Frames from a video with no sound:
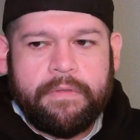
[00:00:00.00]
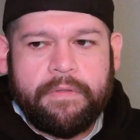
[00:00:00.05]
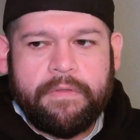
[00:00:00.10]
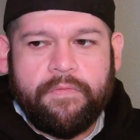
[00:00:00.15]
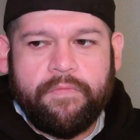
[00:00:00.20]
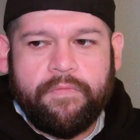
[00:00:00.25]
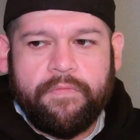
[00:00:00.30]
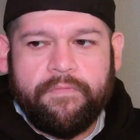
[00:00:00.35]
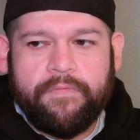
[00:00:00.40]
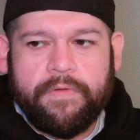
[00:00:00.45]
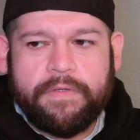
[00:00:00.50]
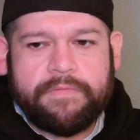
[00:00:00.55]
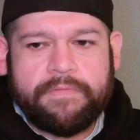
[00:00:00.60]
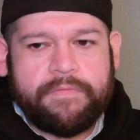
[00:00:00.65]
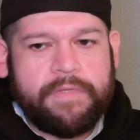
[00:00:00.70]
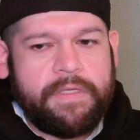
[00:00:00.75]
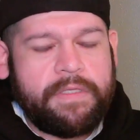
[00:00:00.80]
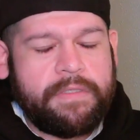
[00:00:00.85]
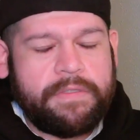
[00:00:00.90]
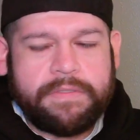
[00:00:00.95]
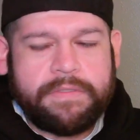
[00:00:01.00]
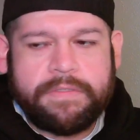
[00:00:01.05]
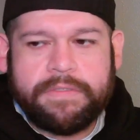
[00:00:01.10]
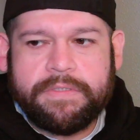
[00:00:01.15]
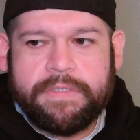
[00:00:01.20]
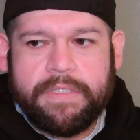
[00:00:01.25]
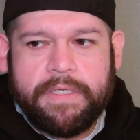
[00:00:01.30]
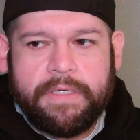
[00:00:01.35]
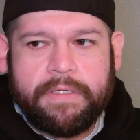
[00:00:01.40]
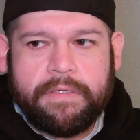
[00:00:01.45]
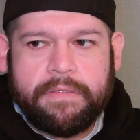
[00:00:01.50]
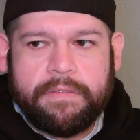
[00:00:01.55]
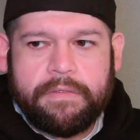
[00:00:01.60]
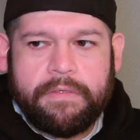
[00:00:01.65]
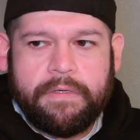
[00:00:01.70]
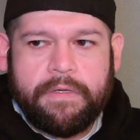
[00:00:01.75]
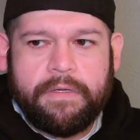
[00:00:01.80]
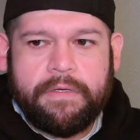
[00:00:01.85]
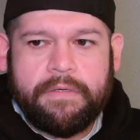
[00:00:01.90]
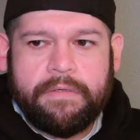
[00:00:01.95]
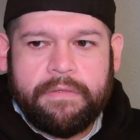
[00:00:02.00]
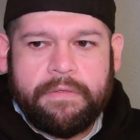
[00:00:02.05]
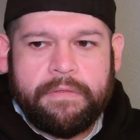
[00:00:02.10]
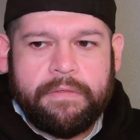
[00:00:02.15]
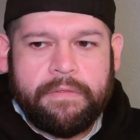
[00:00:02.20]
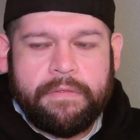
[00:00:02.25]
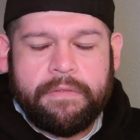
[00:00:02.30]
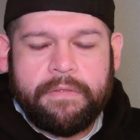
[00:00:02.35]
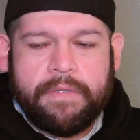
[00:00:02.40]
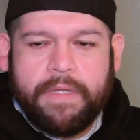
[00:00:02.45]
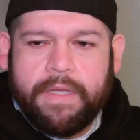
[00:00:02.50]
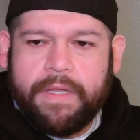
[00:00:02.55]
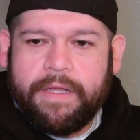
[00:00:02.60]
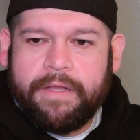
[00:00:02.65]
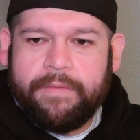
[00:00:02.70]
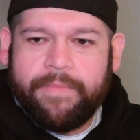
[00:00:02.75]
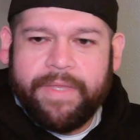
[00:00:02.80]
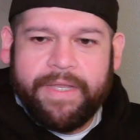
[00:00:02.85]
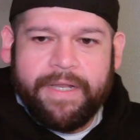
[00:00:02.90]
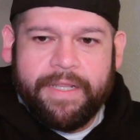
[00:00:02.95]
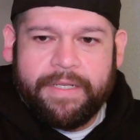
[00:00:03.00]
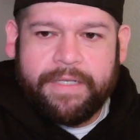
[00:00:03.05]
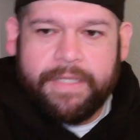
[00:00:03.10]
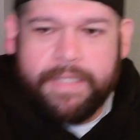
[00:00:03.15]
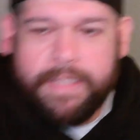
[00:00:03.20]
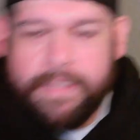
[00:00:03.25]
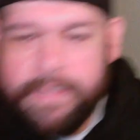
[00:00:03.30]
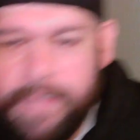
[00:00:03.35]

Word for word: The reverse flick is sick. Oh man, I dig